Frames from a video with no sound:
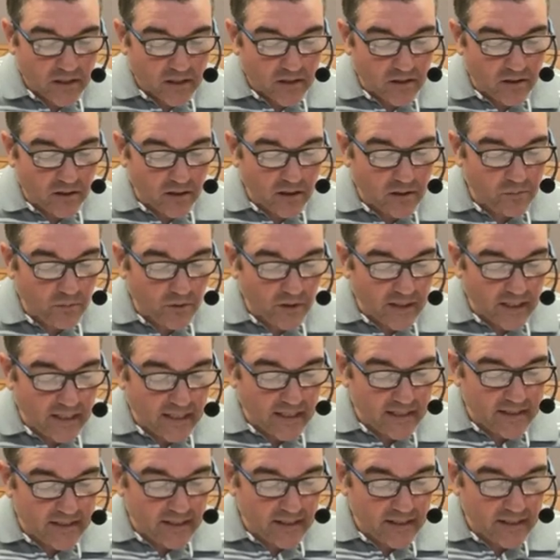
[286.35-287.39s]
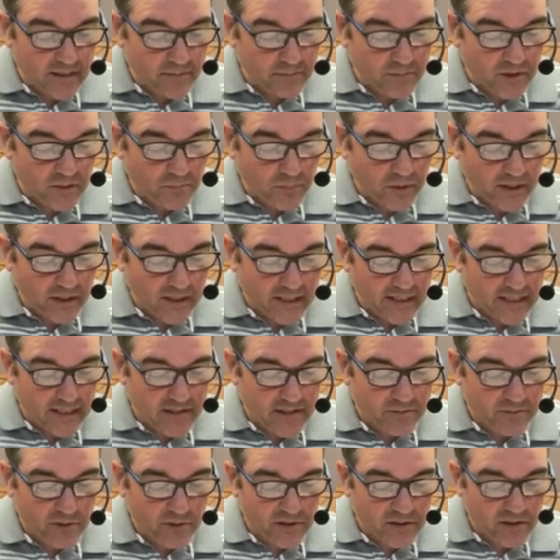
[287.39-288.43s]
God will add to him the
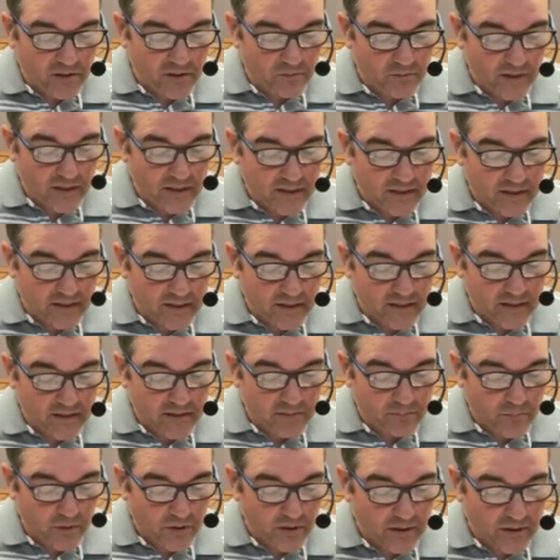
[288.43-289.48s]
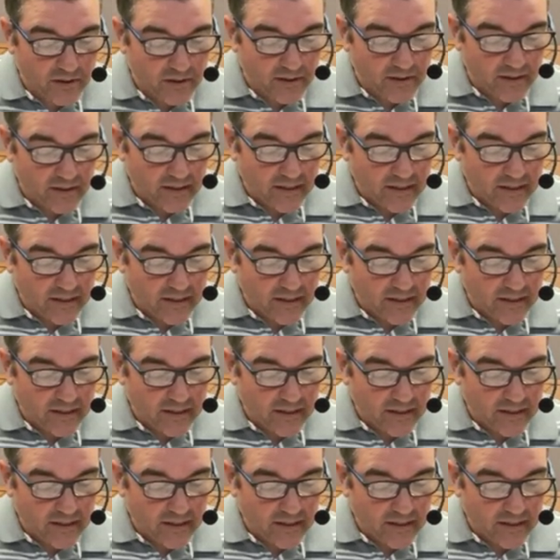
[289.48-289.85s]
plagues which are written in this book.